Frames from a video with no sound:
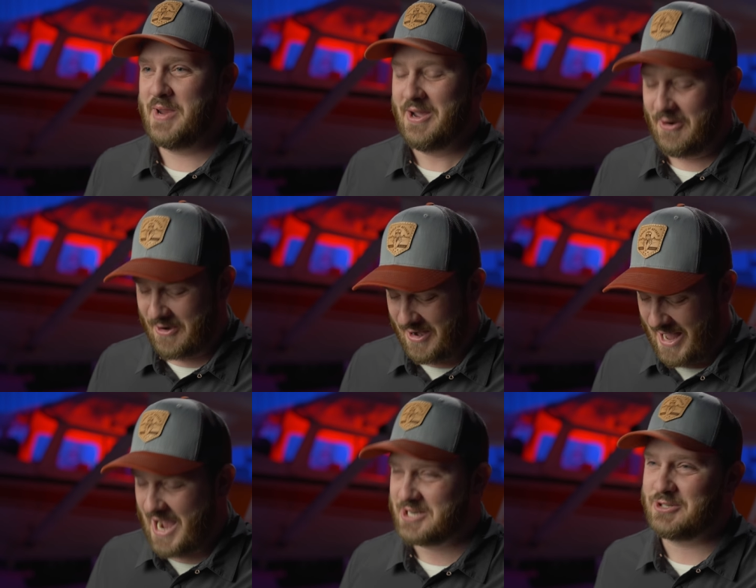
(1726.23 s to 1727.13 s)
We are
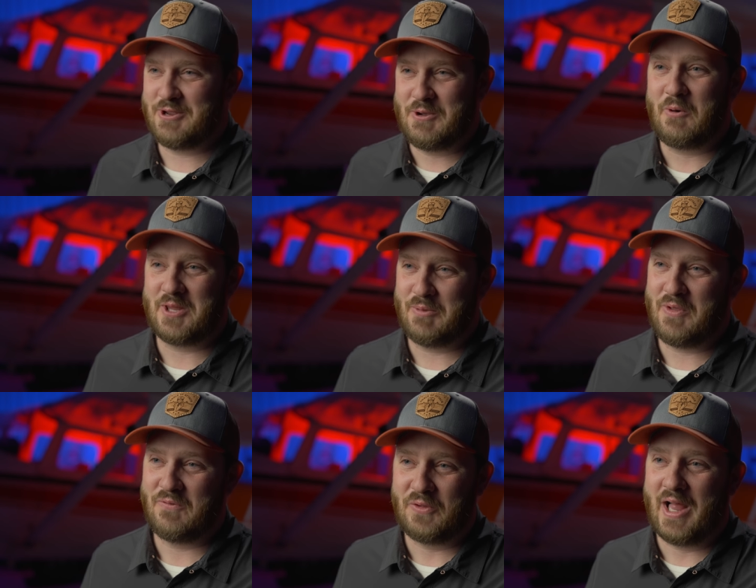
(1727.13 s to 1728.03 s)
actually going to
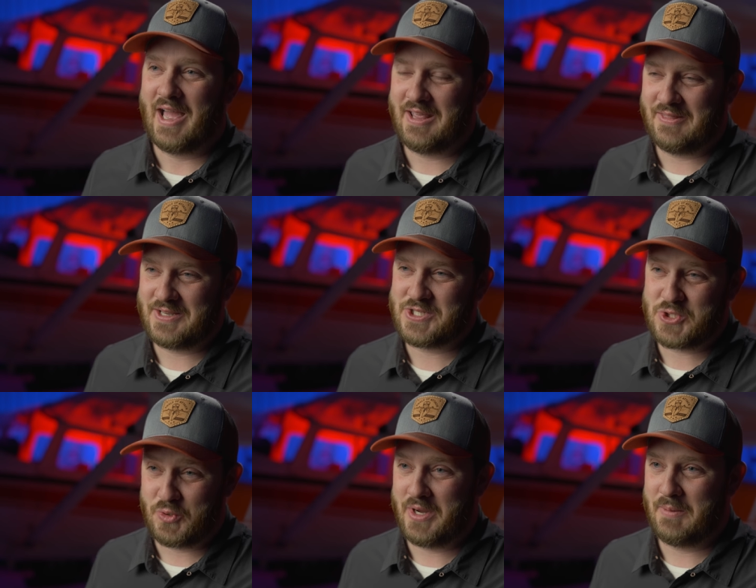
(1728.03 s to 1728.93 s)
be flying this
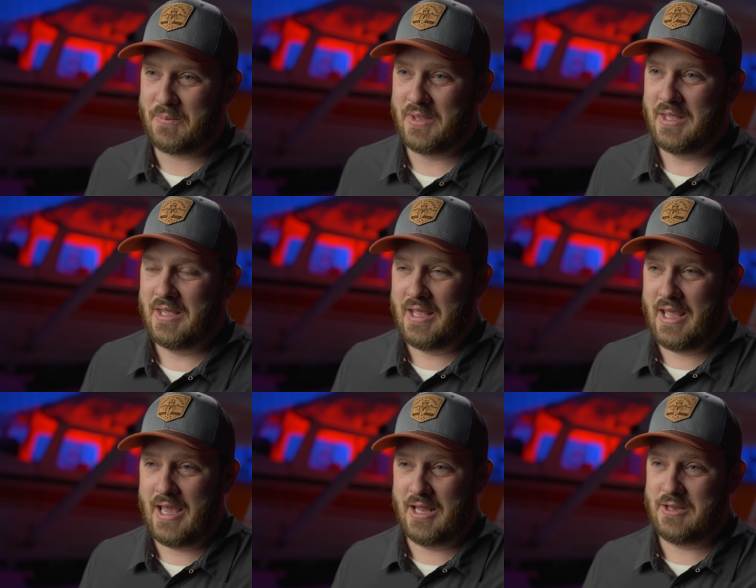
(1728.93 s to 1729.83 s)
trip
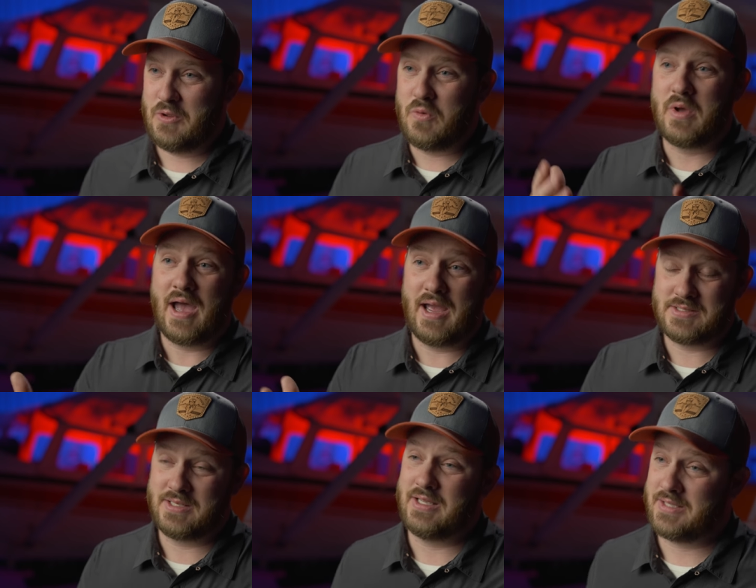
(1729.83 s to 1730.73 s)
and you
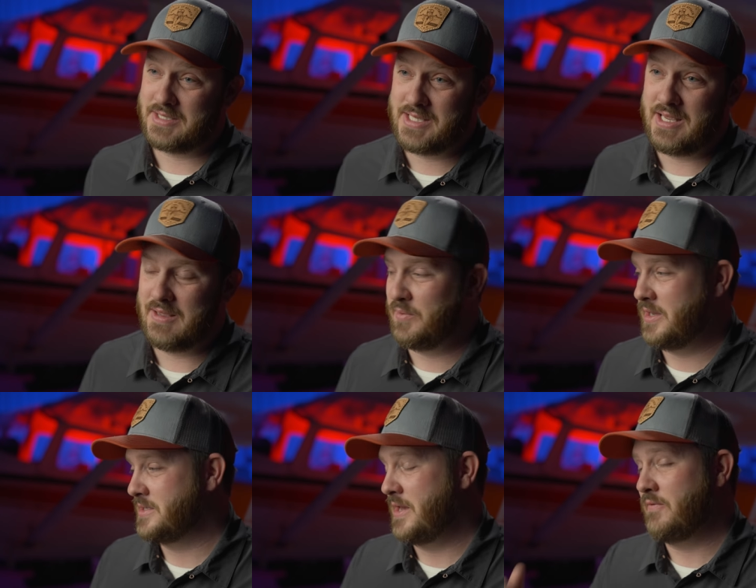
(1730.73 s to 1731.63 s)
guys get to see it
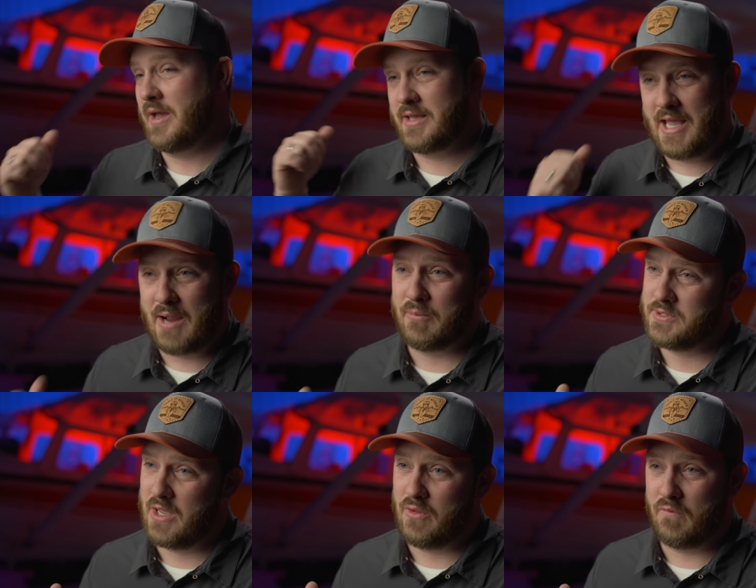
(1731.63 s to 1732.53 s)
because I've got
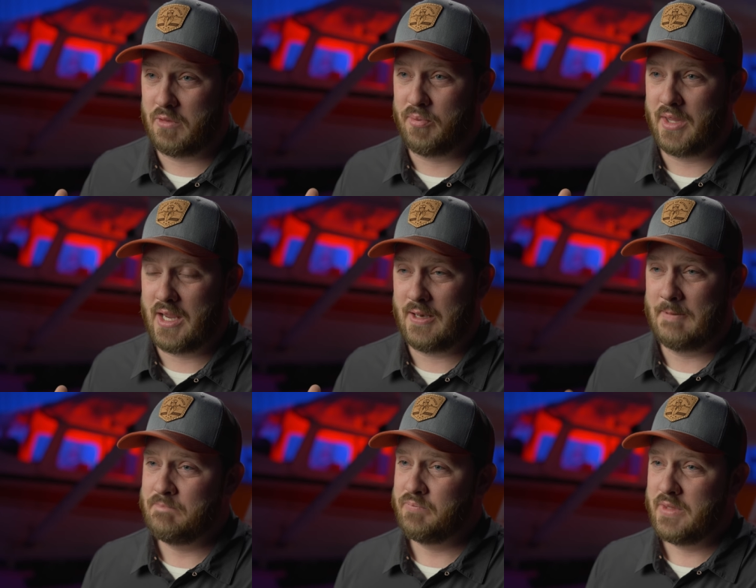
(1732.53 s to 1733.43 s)
cameras all over the
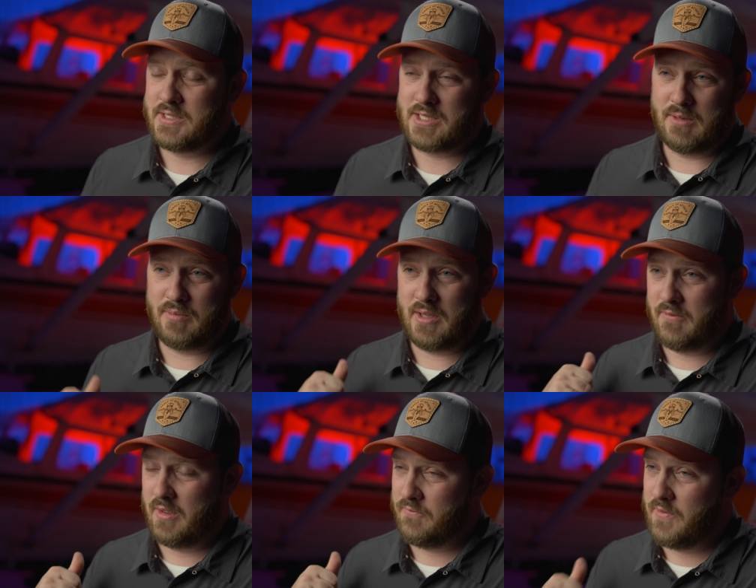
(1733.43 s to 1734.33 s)
plane. It's going to be
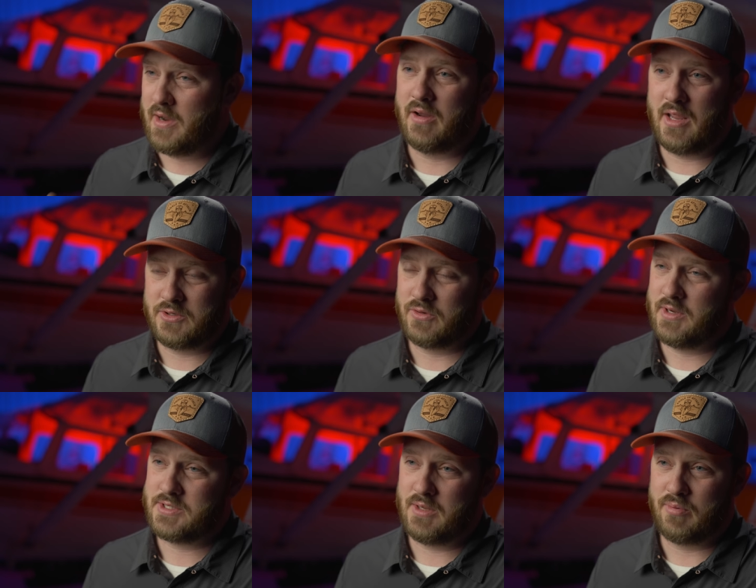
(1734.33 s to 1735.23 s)
a, a very
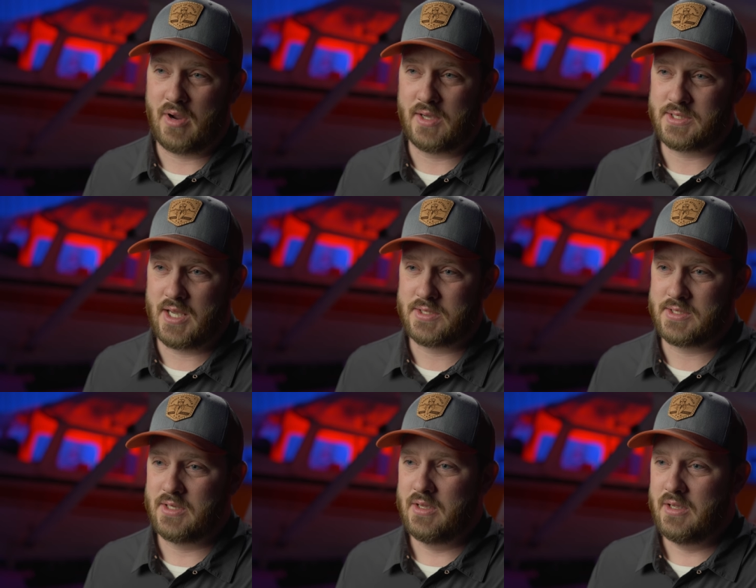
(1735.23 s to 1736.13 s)
interesting
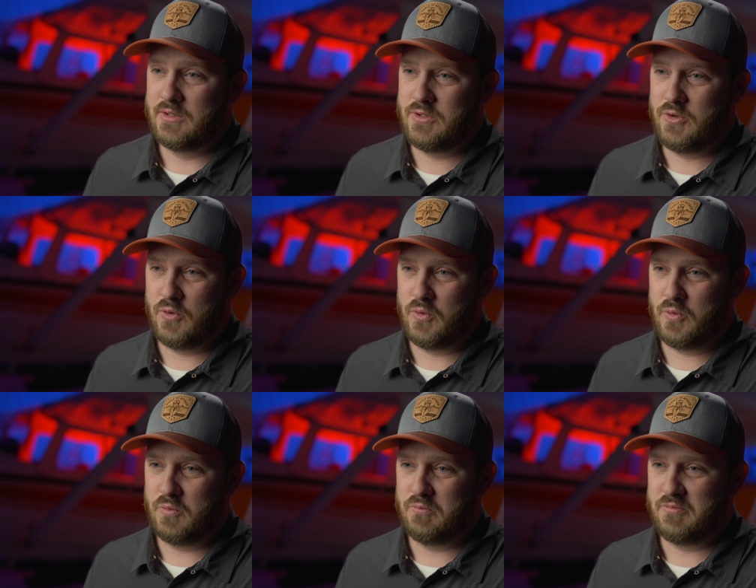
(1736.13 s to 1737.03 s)
process
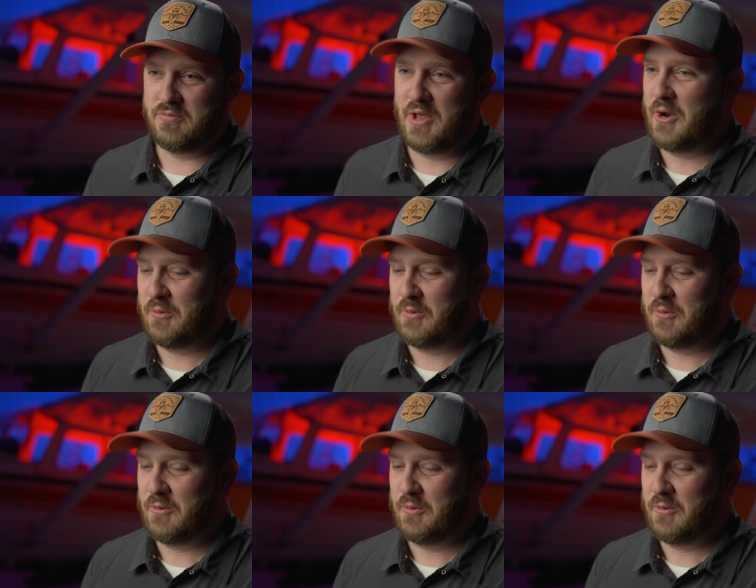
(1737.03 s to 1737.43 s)
to not